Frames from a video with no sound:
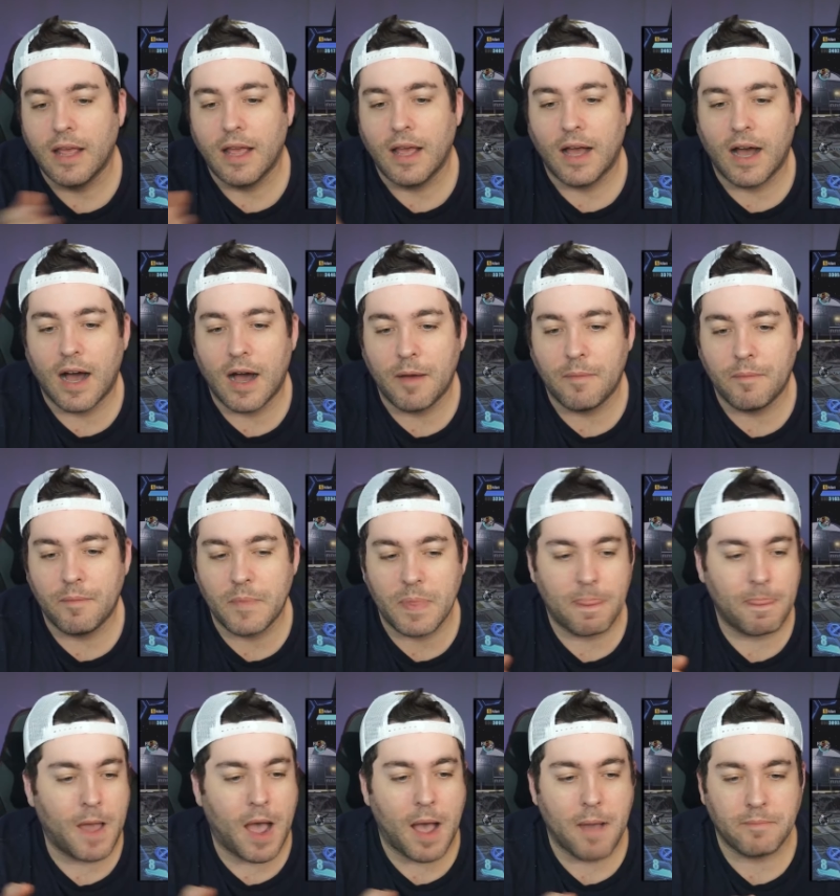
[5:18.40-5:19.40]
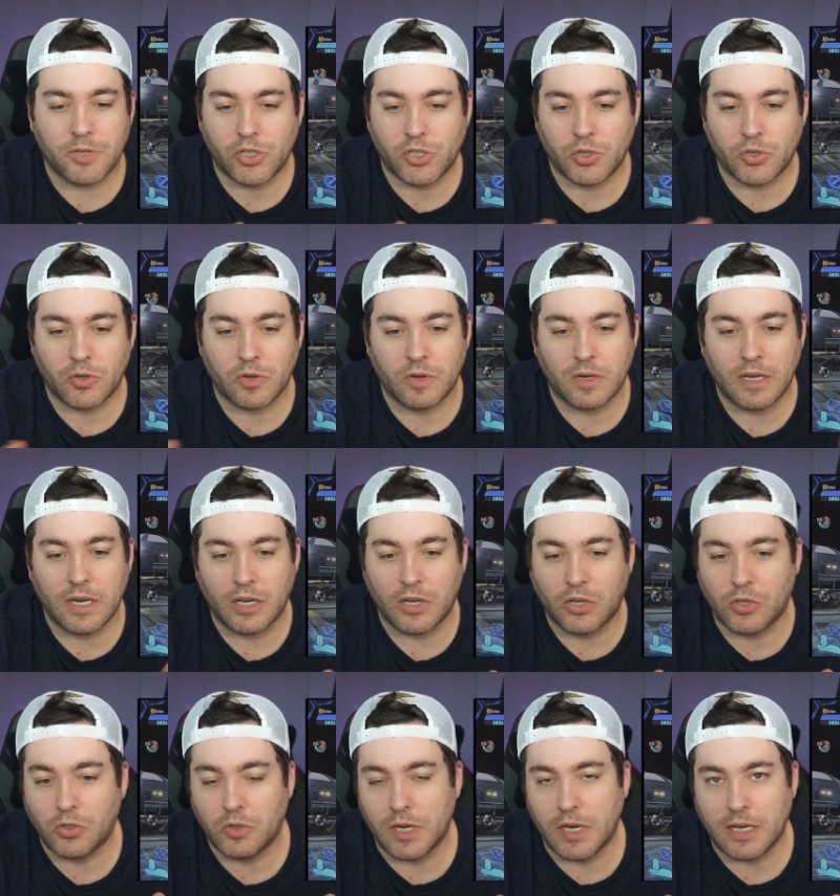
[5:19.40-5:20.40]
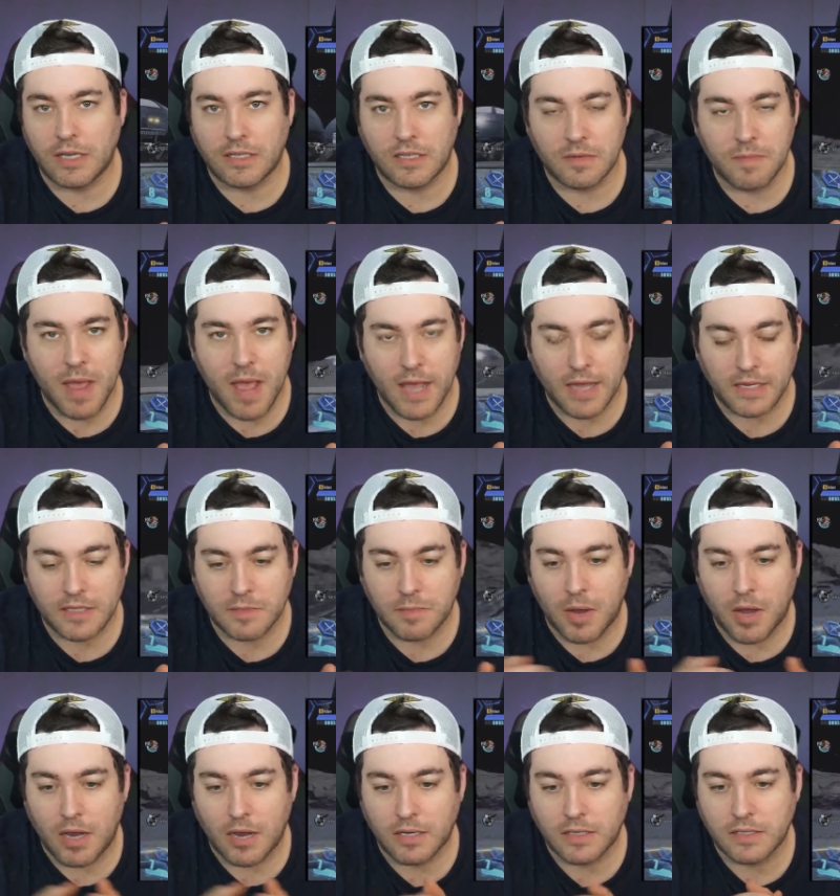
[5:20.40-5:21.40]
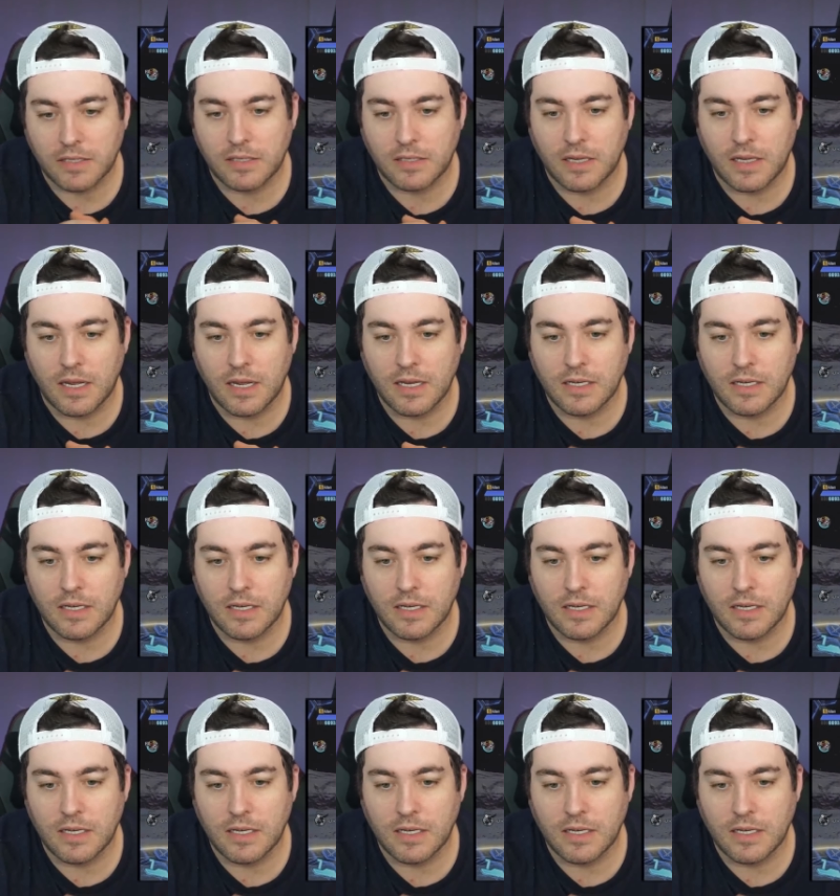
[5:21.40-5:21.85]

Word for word: I'm sure including some Xbox